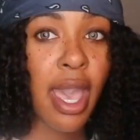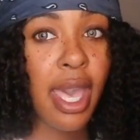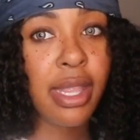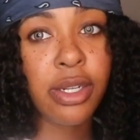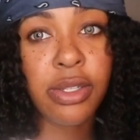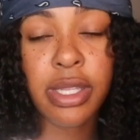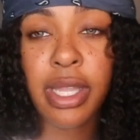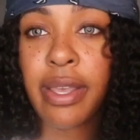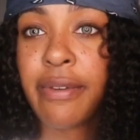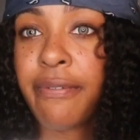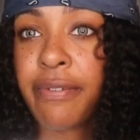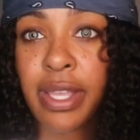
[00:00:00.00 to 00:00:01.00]
had literally,
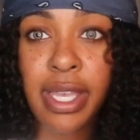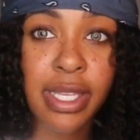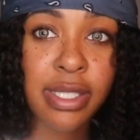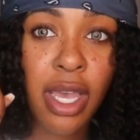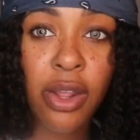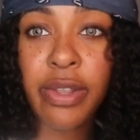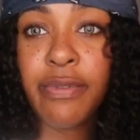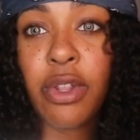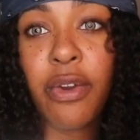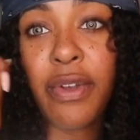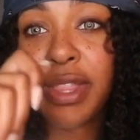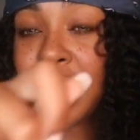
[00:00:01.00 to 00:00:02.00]
like, flakes. I don't even
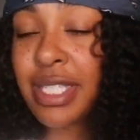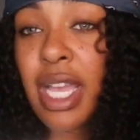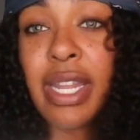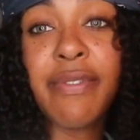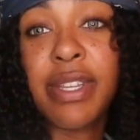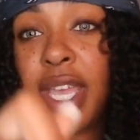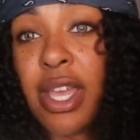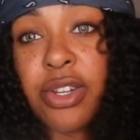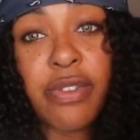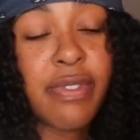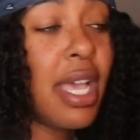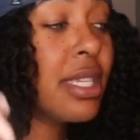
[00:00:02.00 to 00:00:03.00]
know if that's not even
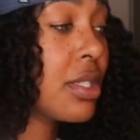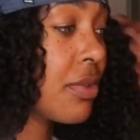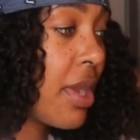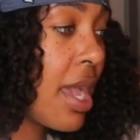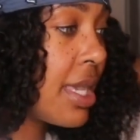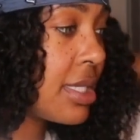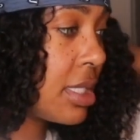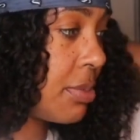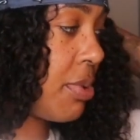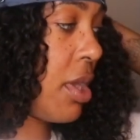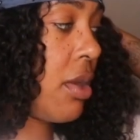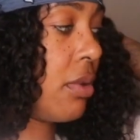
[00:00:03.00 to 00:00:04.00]
dandruff. That's psoriasis,
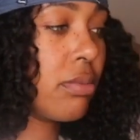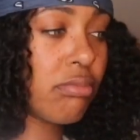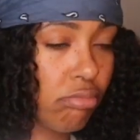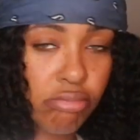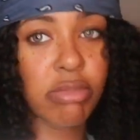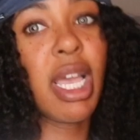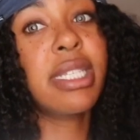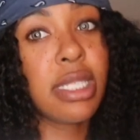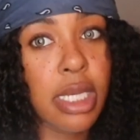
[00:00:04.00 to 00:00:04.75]
bro. That's a